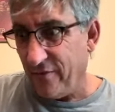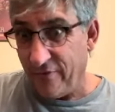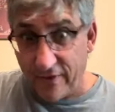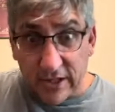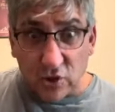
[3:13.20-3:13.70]

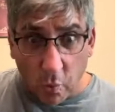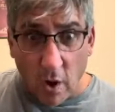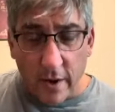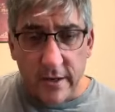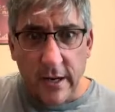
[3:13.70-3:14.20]
This
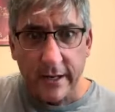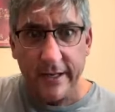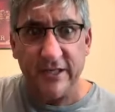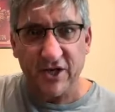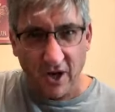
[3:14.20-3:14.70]
one
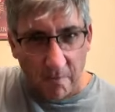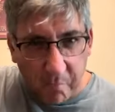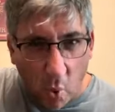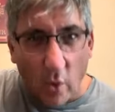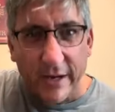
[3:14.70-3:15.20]
is an
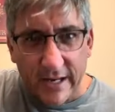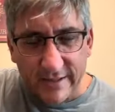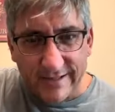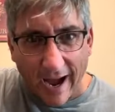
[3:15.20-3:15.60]
appointed